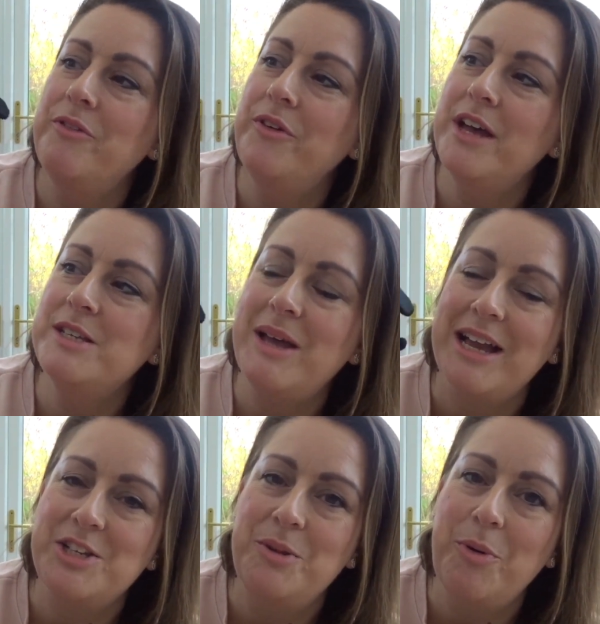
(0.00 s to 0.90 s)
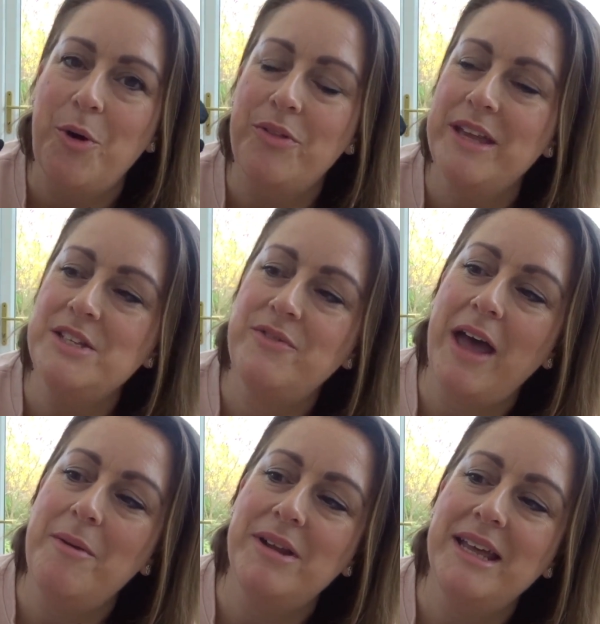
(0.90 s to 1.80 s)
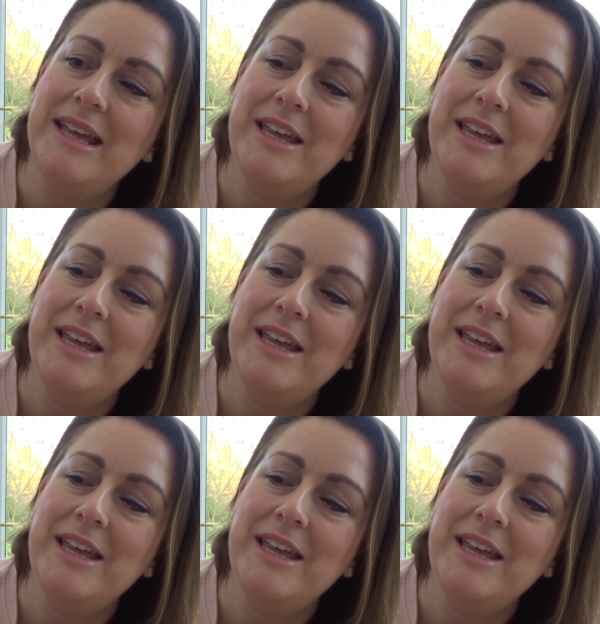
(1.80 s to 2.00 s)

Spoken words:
first actually bought these for Emily,